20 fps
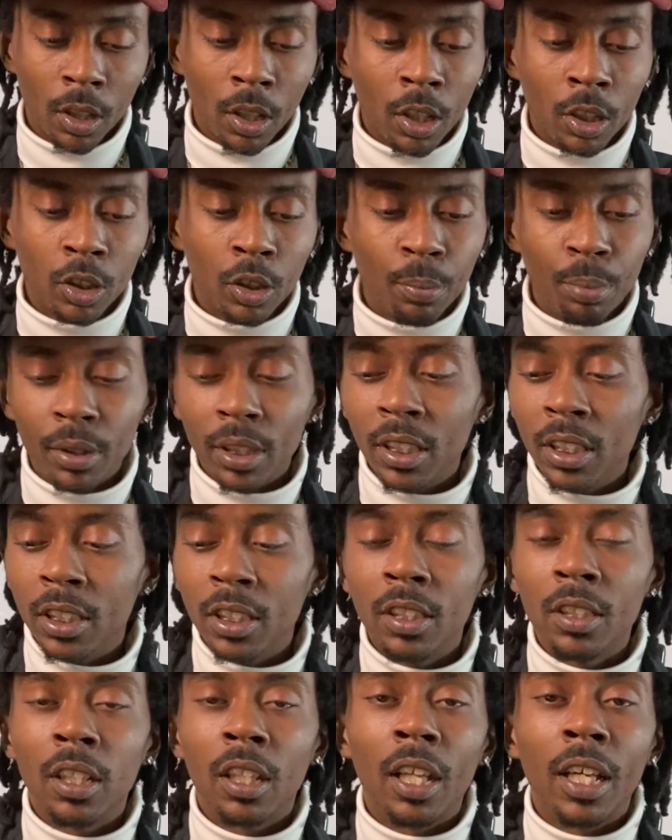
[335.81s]
So
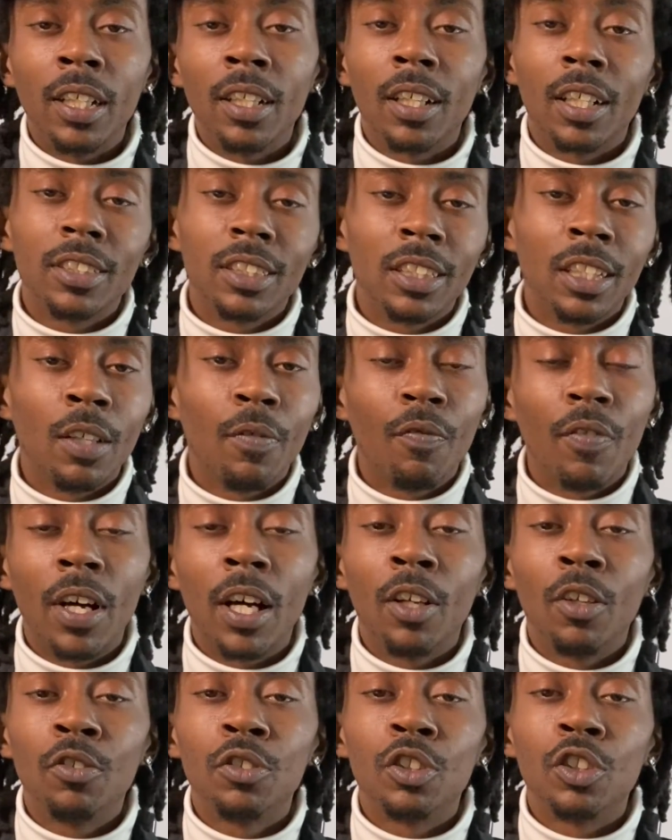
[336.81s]
please, like I said,
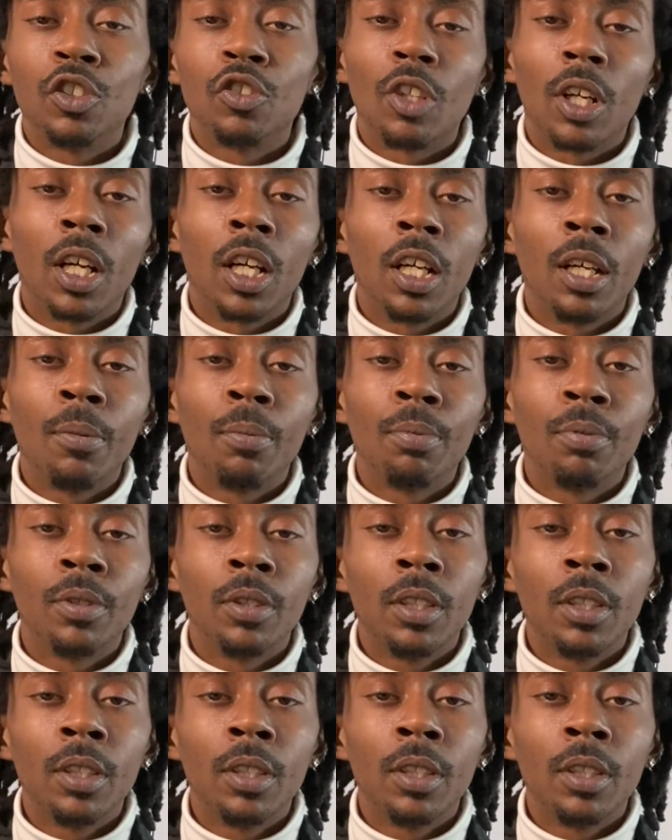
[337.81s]
follow, subscribe,